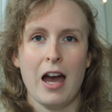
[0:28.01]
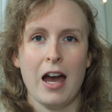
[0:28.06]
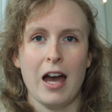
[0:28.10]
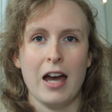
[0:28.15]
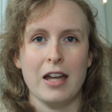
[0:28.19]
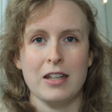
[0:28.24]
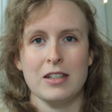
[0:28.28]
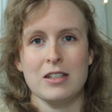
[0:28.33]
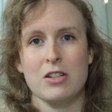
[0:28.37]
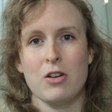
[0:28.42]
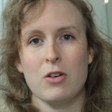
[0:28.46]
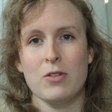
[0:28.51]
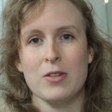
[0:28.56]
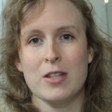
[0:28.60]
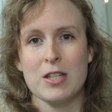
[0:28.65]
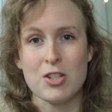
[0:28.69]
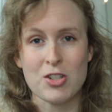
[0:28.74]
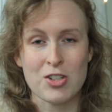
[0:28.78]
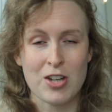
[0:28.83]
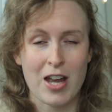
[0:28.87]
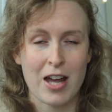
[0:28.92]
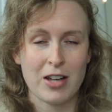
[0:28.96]
And on
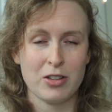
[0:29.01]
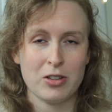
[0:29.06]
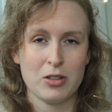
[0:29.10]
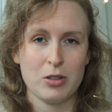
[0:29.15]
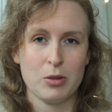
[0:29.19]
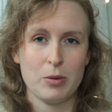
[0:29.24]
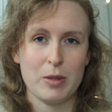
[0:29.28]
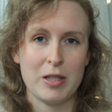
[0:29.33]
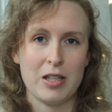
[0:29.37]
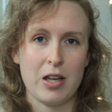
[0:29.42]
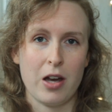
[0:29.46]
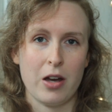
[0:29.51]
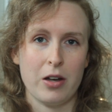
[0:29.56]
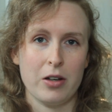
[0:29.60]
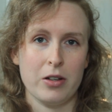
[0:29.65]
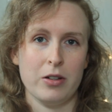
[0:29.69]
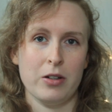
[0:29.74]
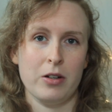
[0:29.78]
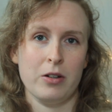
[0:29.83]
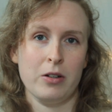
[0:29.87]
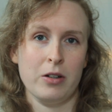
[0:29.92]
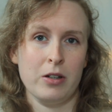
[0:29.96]
this channel we
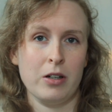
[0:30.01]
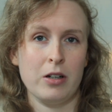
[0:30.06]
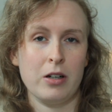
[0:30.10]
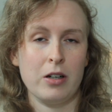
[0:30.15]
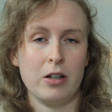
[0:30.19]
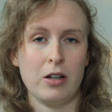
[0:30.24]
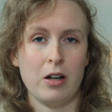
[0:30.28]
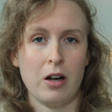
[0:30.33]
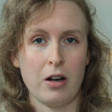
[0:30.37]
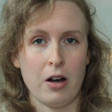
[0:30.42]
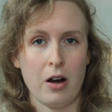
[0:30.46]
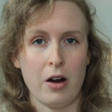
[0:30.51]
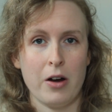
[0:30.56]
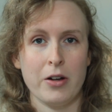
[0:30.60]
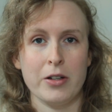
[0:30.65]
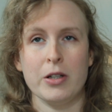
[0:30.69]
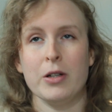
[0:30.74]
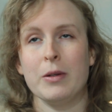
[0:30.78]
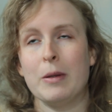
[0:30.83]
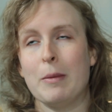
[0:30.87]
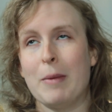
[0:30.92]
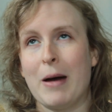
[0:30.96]
go
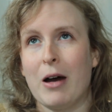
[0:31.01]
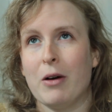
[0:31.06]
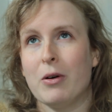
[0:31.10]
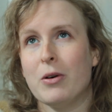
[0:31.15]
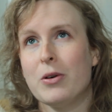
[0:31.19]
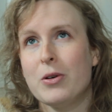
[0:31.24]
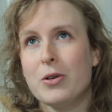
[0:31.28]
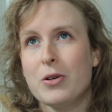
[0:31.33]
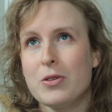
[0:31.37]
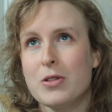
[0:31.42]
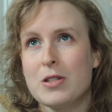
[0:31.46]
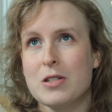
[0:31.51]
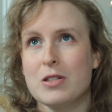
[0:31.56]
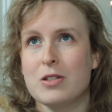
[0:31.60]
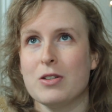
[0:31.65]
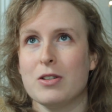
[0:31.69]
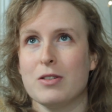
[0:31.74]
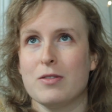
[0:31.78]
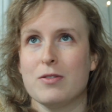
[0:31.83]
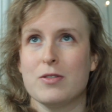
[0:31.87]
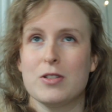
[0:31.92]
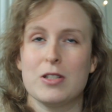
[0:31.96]
on about all the
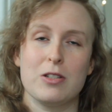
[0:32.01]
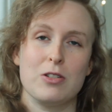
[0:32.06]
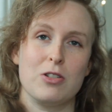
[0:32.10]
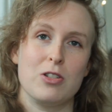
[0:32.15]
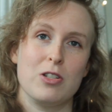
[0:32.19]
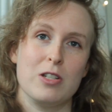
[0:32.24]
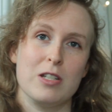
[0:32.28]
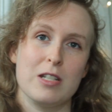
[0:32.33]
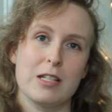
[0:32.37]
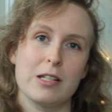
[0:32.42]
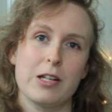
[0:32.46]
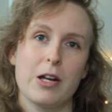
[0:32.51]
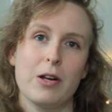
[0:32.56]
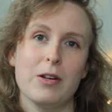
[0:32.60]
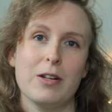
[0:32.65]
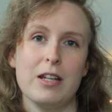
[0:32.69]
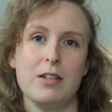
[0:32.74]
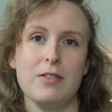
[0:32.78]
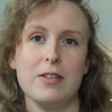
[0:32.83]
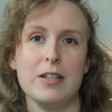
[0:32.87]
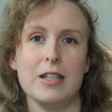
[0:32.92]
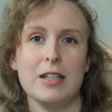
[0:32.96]
stuff such as slow
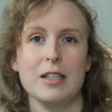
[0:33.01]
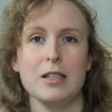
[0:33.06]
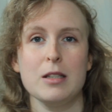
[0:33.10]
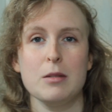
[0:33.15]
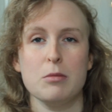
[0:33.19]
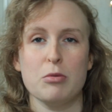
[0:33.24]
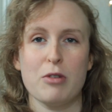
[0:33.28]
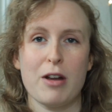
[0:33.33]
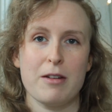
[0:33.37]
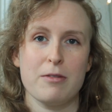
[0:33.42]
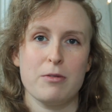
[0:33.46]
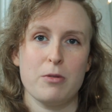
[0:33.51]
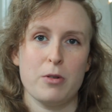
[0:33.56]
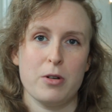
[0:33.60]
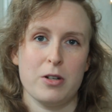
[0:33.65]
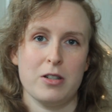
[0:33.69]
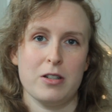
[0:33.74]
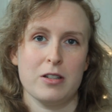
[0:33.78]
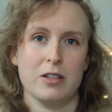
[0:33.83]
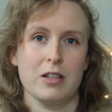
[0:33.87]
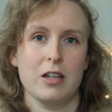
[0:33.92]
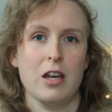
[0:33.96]
living,
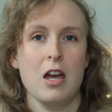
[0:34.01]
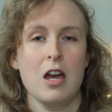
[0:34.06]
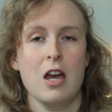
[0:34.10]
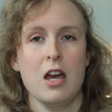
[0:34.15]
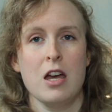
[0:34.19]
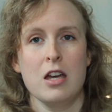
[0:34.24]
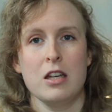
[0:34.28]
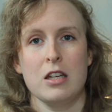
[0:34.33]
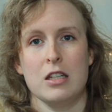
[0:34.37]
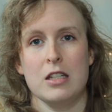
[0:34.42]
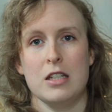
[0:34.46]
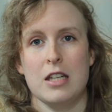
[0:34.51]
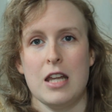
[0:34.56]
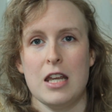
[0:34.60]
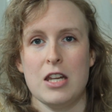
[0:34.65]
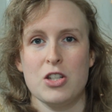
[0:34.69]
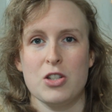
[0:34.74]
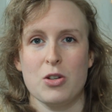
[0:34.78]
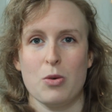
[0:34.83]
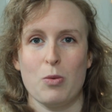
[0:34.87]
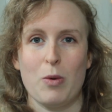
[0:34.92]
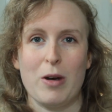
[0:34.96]
breathwork and
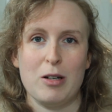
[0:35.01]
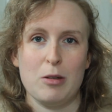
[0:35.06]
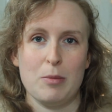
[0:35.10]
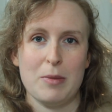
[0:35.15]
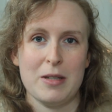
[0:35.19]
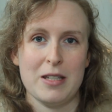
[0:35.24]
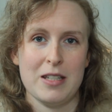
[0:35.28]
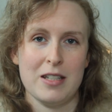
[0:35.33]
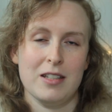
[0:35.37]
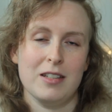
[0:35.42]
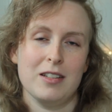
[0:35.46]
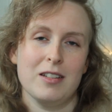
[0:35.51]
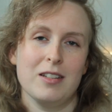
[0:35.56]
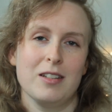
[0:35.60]
nature wellbeing.